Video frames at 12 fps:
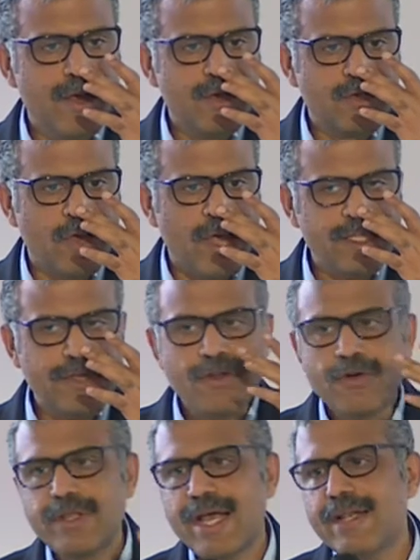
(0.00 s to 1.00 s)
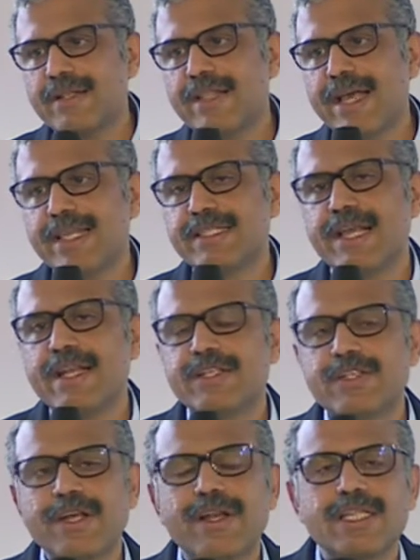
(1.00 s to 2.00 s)
So as you know that there is an
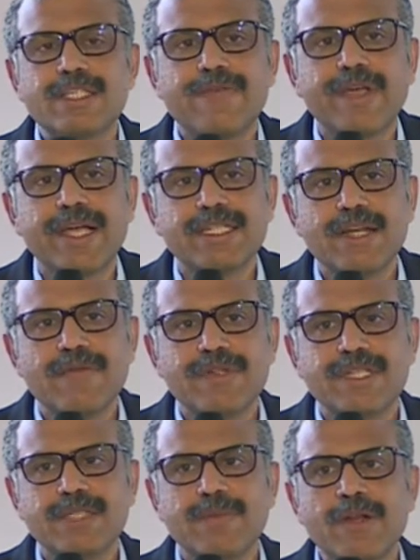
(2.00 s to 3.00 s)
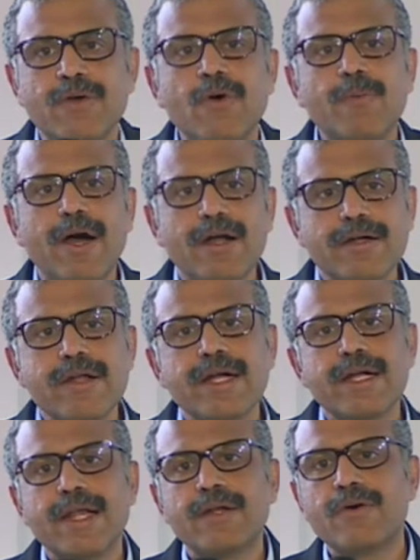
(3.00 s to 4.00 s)
industry classification which has been
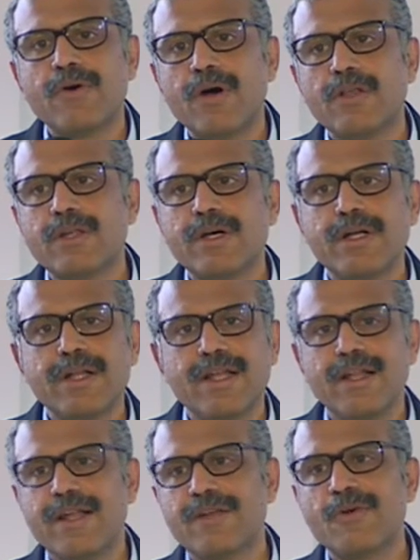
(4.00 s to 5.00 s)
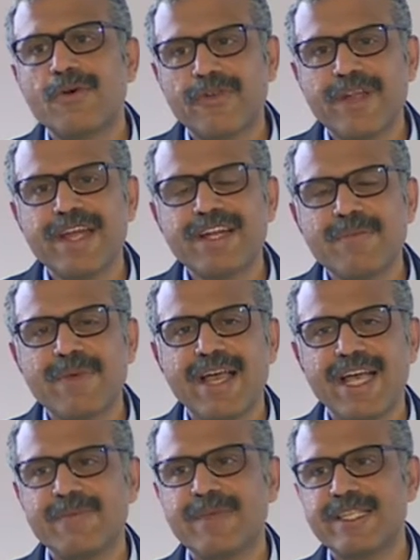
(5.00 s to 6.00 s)
co-partnered and co-authored and co-created by
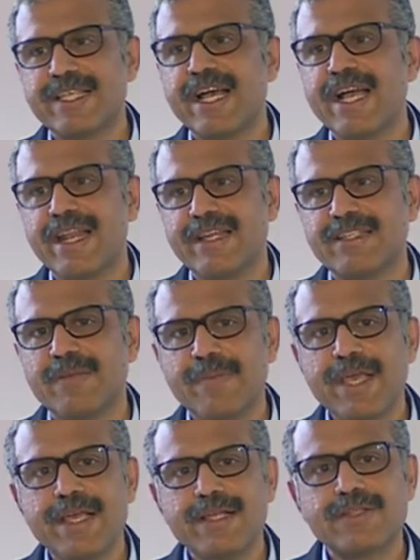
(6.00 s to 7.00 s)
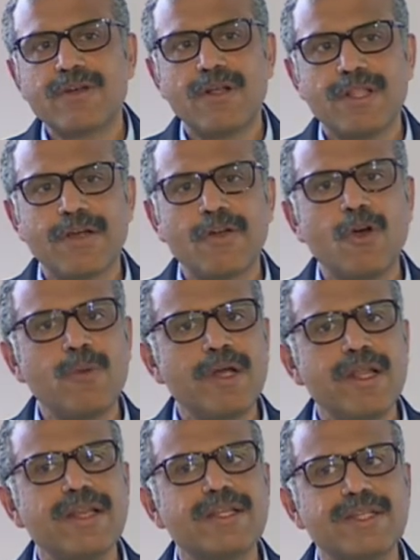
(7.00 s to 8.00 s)
MSCI and S&P. It's called the Global
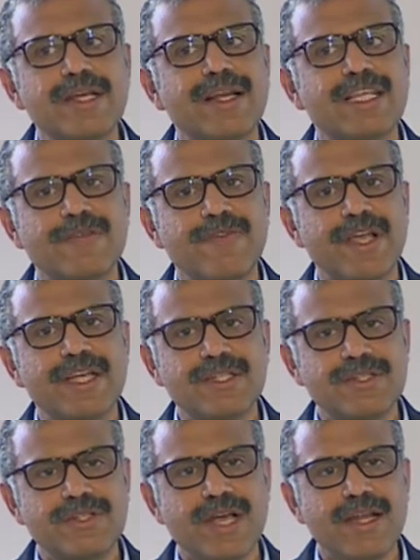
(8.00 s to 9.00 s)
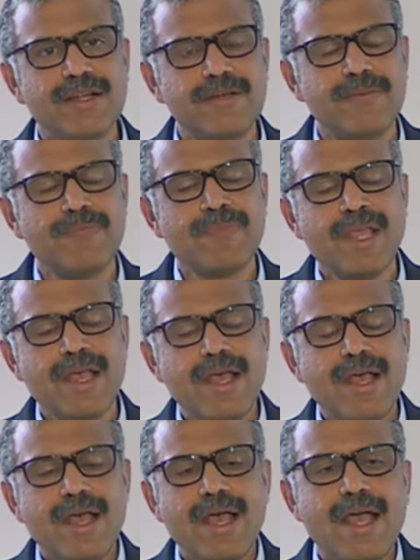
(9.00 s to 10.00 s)
Industry Classification Standard.
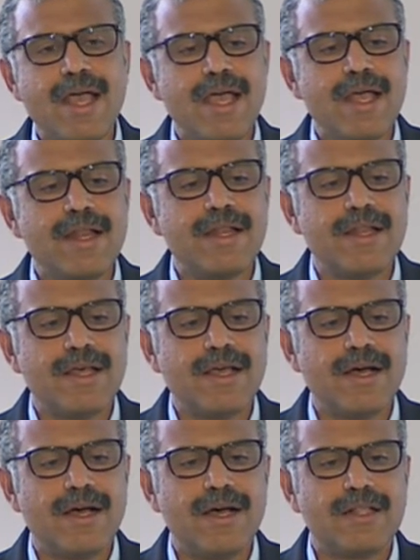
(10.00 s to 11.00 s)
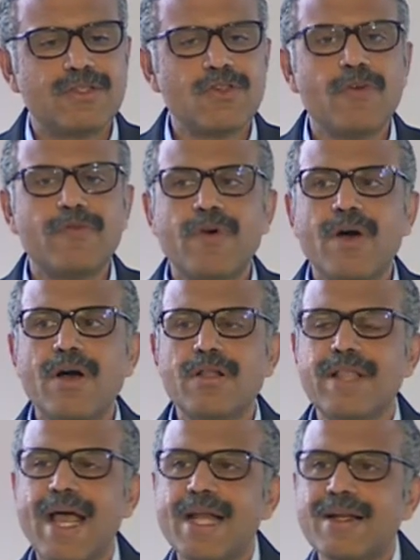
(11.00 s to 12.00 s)
And so far,
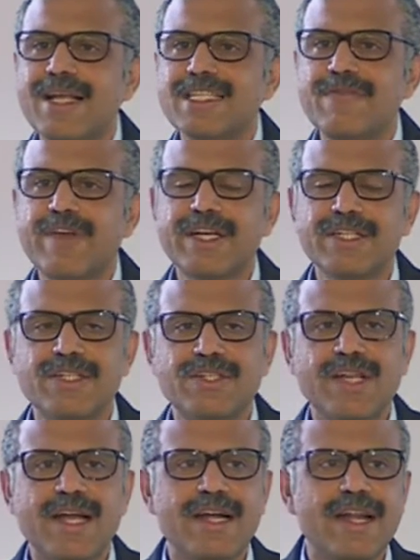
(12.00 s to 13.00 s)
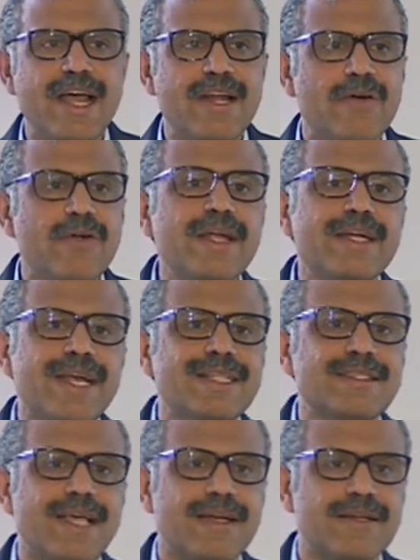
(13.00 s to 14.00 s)
that classification standard had only 10
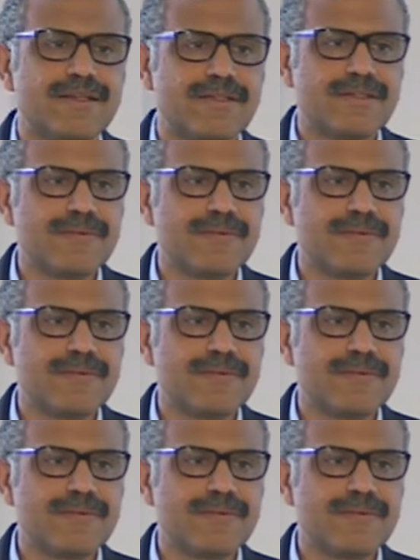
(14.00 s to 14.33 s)
sectors,